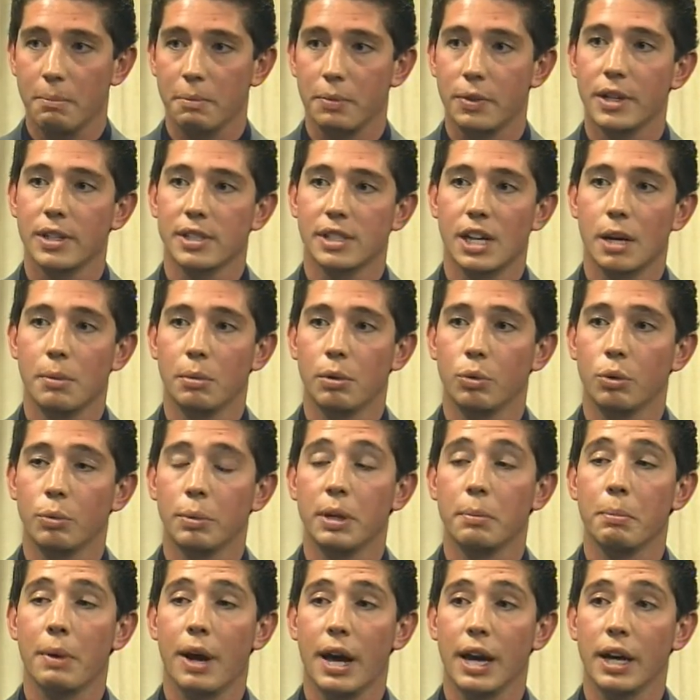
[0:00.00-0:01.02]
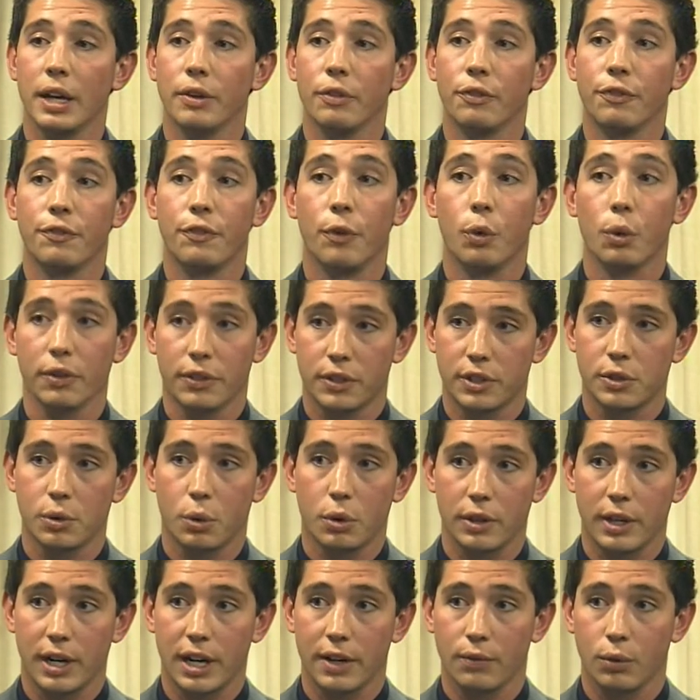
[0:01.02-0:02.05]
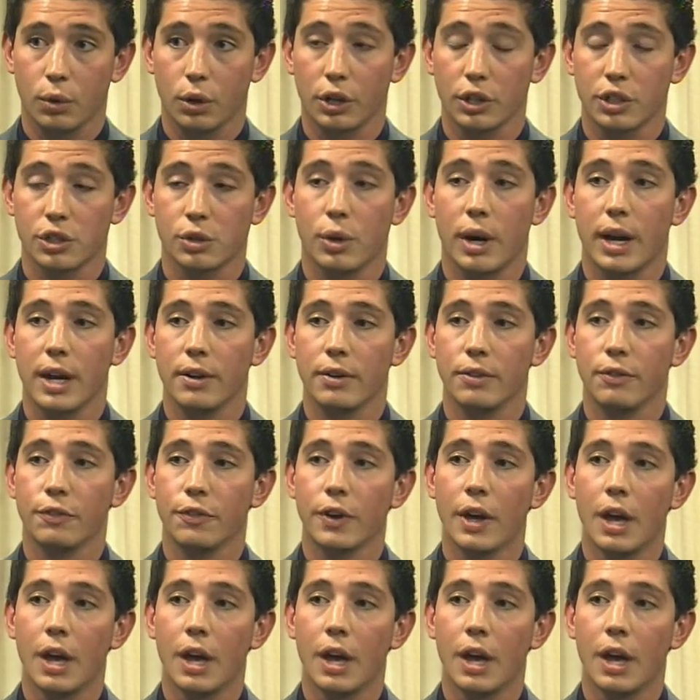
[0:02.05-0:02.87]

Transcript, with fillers: Mm -hmm. This summer will be my fourth SOAR that I've worked. So I've